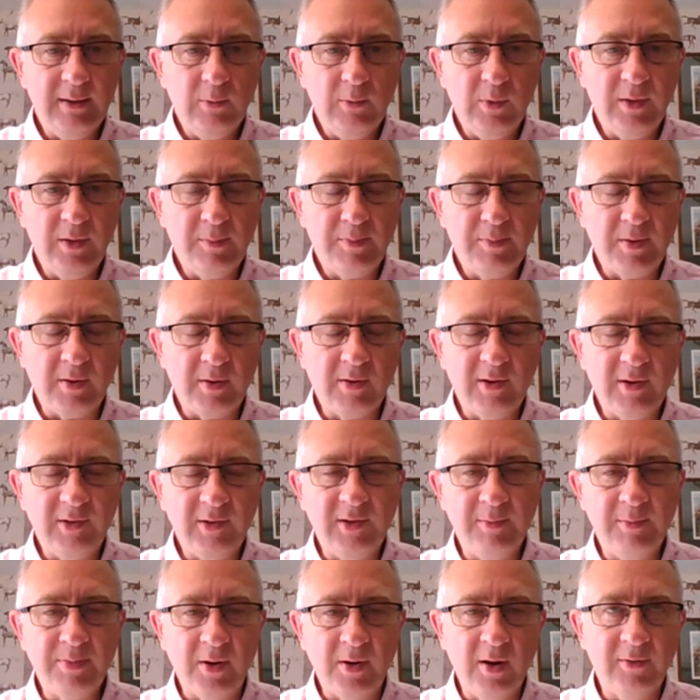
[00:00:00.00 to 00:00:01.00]
with a
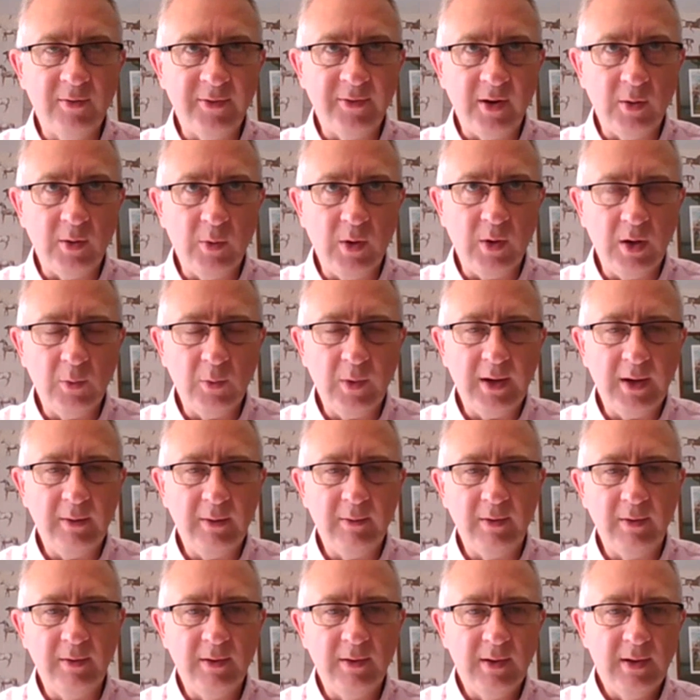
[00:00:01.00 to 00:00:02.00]
progressive profile, White
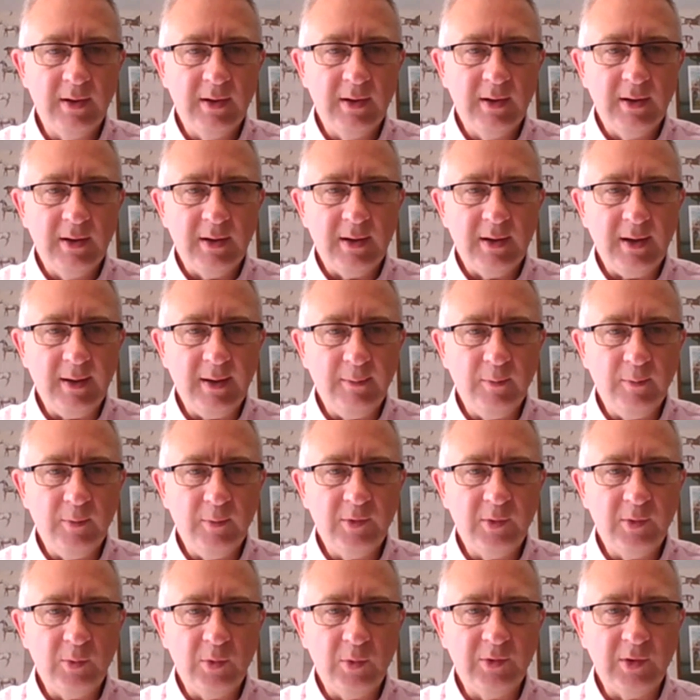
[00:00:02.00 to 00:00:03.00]
Willow, and
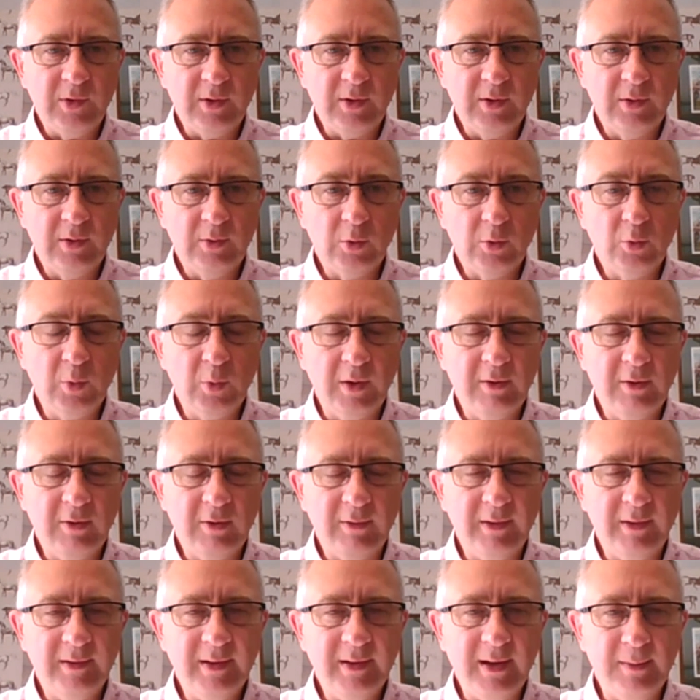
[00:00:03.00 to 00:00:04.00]
was a good winner
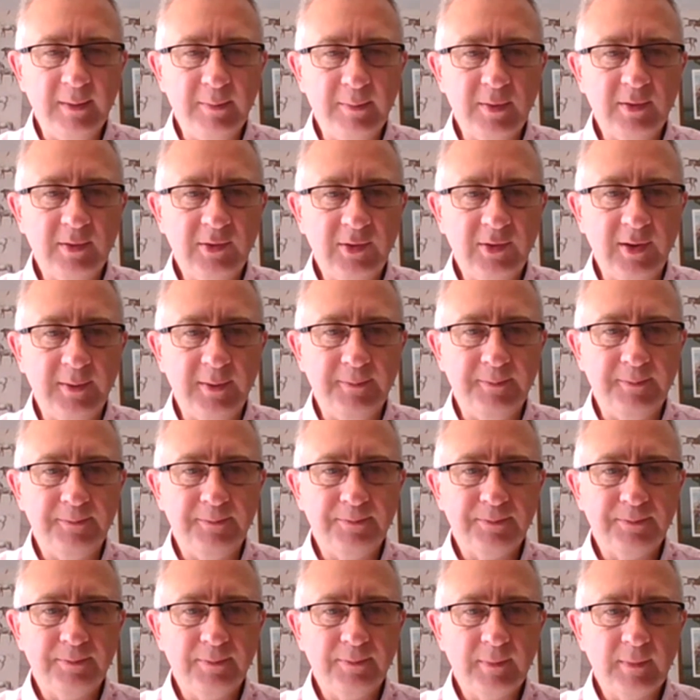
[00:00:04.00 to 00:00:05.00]
on the day. But
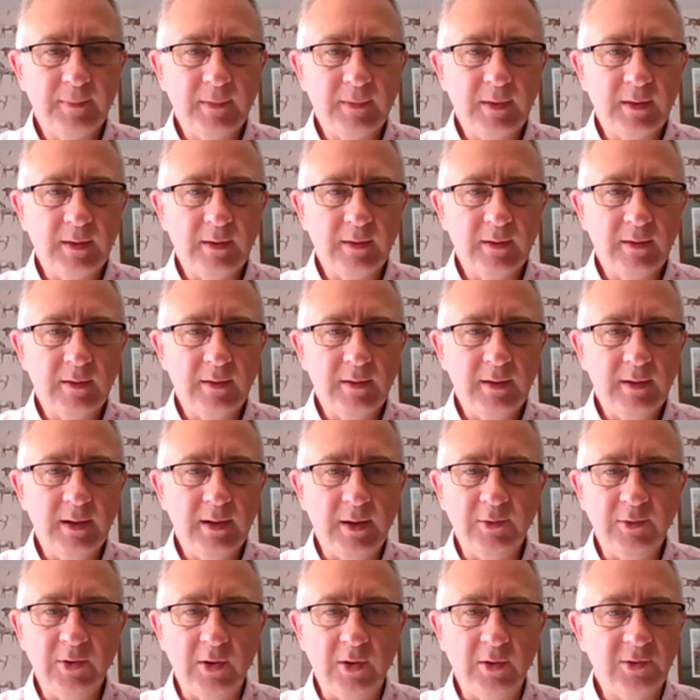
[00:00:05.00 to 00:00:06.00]

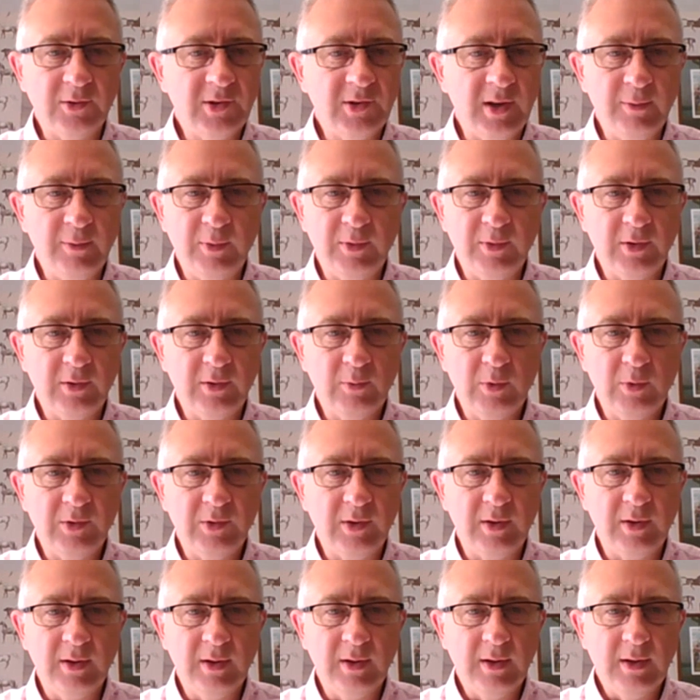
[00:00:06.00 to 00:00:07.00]
Tartan Chief
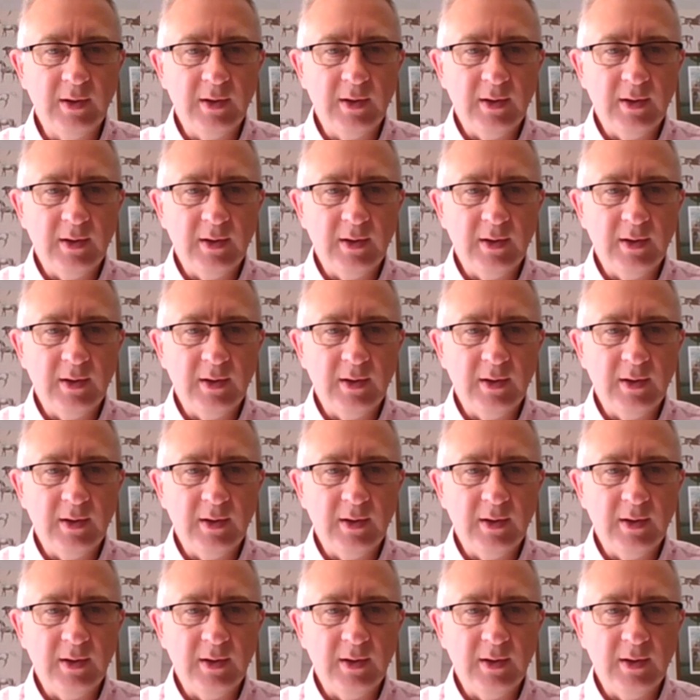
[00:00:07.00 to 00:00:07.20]
was a